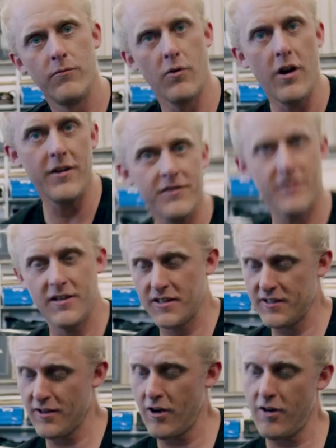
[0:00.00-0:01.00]
Right, so this
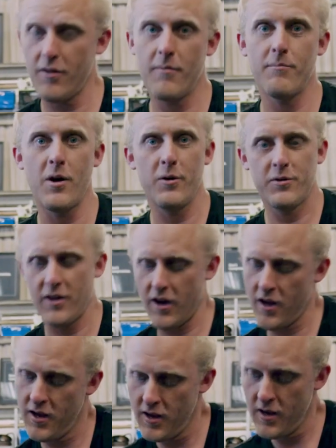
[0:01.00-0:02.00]
is our motor
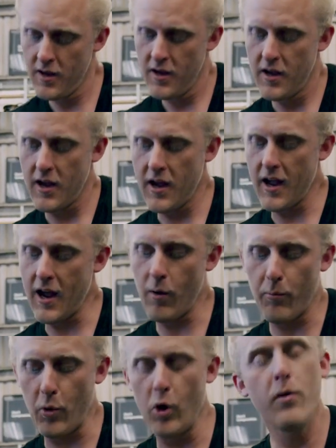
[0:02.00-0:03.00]

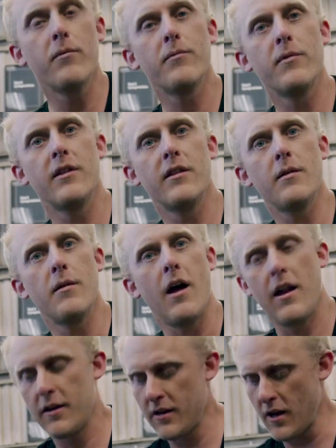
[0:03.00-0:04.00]
output
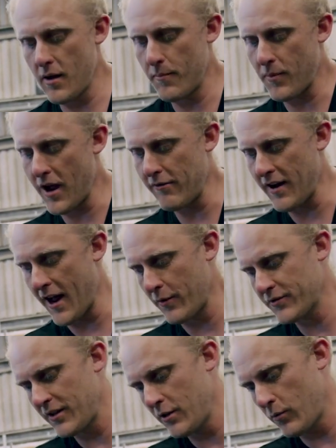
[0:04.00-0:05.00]
and bearing
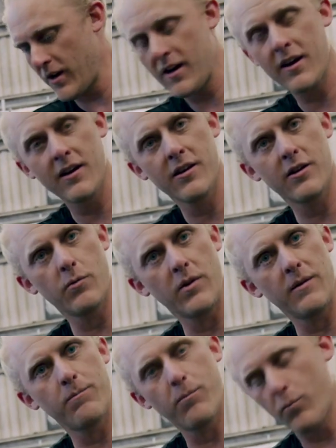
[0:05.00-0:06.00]
housing that we
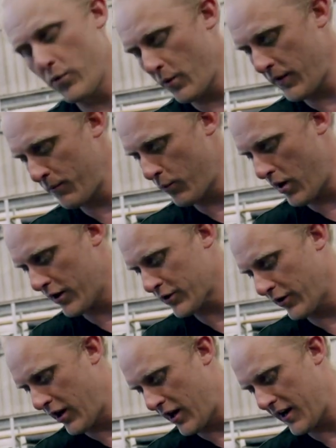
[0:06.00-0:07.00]
worked
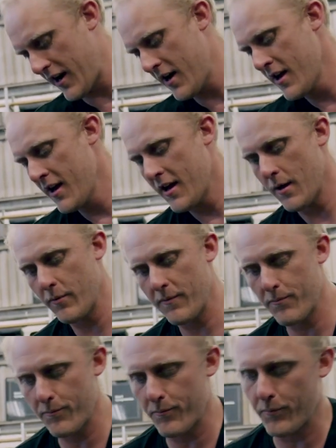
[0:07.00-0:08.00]
on earlier, and we
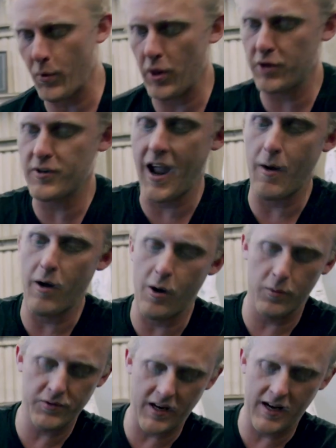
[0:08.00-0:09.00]
put the dowel
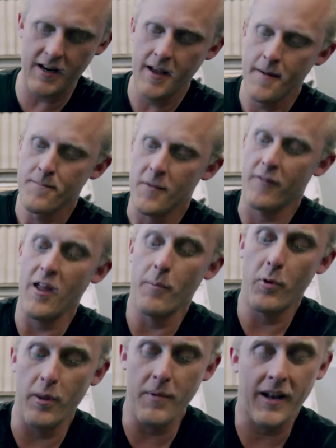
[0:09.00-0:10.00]
holes in. I've now
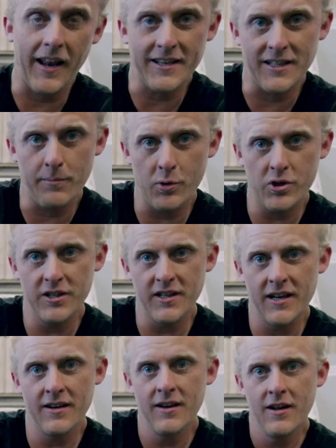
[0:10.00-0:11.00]
put the metal elastic bushes
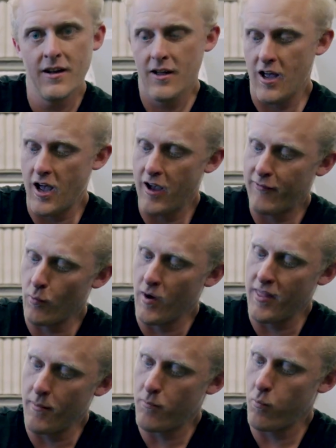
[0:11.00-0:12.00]
in for
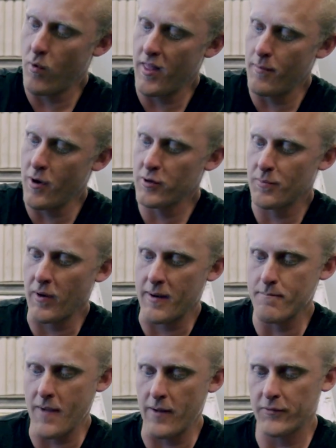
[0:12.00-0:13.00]
where the motor plate
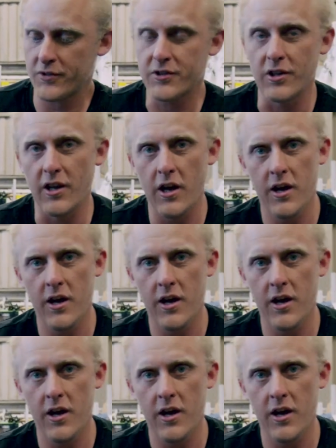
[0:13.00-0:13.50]
mounts to the